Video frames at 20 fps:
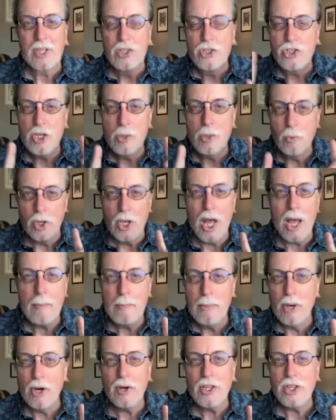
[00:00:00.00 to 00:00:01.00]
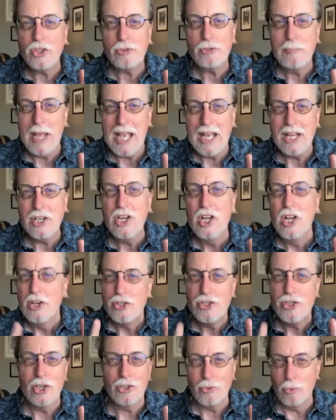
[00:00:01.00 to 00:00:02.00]
She will not marry this man.
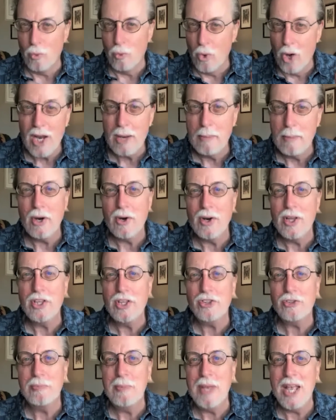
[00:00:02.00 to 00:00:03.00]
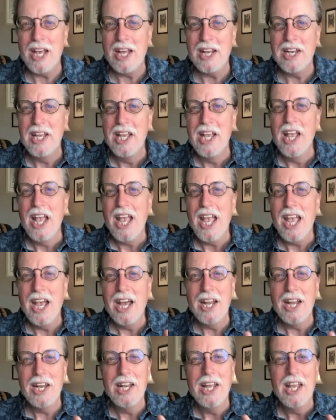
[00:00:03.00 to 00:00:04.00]
She doesn't want to marry this man.
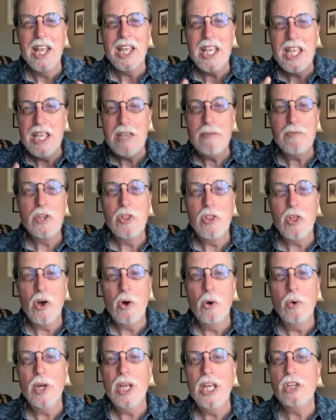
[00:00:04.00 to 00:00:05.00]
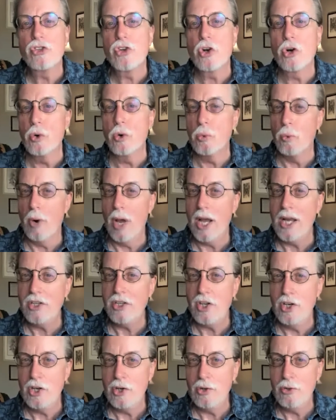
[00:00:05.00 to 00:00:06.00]
And even though it's her
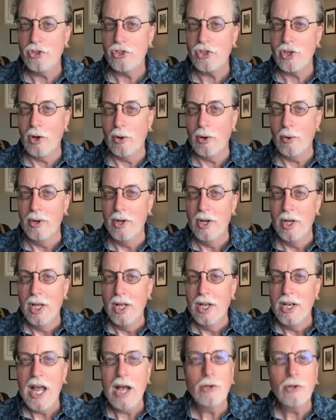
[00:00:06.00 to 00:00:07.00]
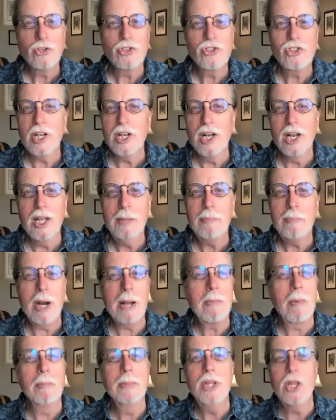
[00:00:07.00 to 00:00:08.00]
right to do so, now suddenly
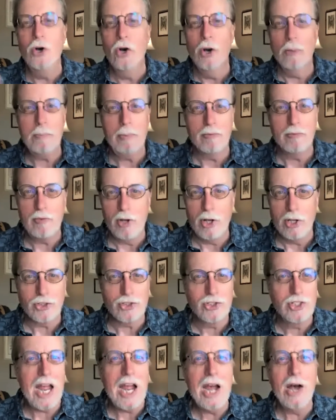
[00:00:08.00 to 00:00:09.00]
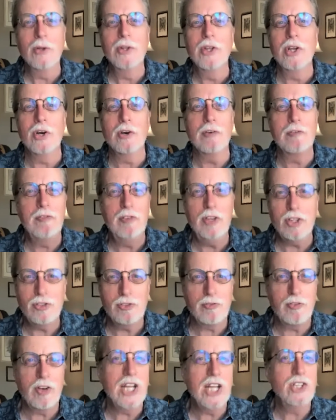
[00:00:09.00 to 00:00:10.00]
probably the chuppah falls down. There are
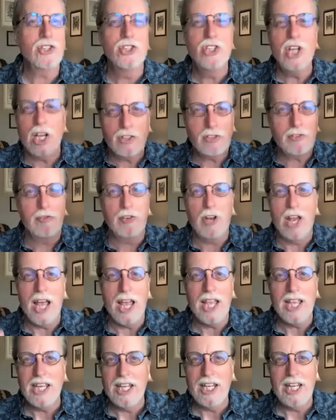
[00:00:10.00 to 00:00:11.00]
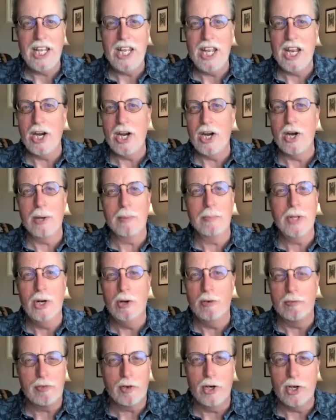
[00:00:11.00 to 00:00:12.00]
fist fights, dust flying in the air,
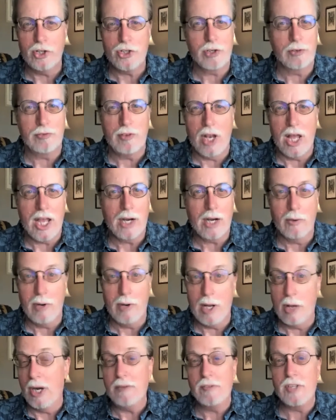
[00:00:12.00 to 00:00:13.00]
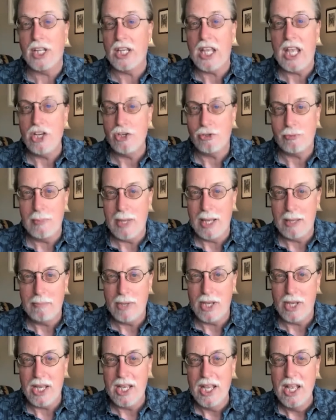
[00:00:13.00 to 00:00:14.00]
furniture flying around, whatever the case may
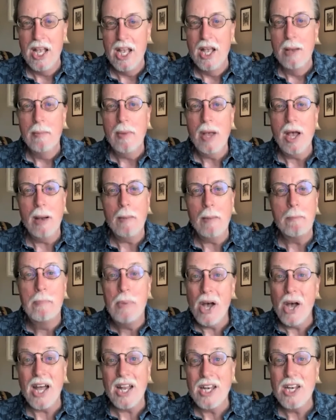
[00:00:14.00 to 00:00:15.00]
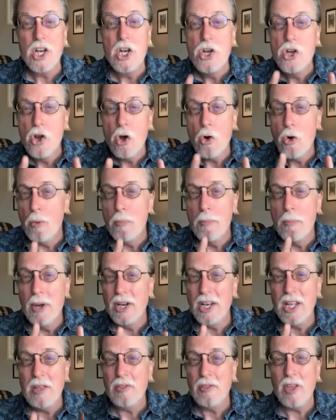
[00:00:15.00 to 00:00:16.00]
be. But
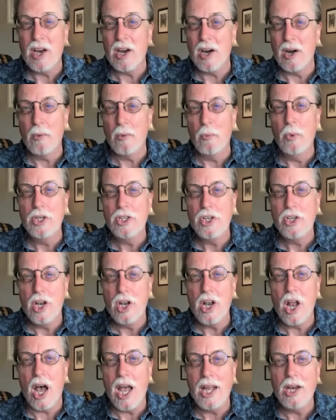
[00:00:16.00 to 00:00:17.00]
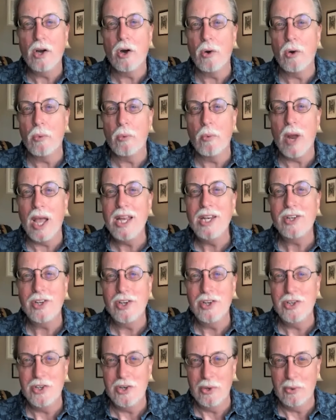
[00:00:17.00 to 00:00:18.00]
nobody there would deny her right
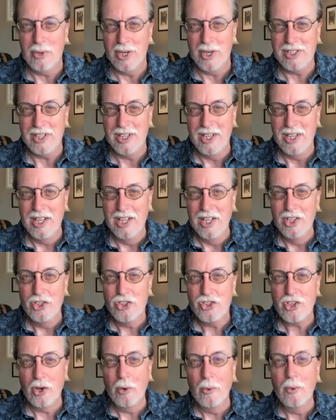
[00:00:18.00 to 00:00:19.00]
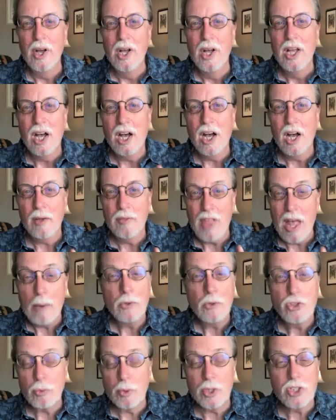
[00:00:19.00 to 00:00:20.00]
to do it. So
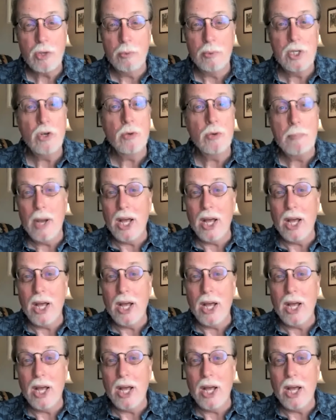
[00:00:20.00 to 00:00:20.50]
that was what she would do.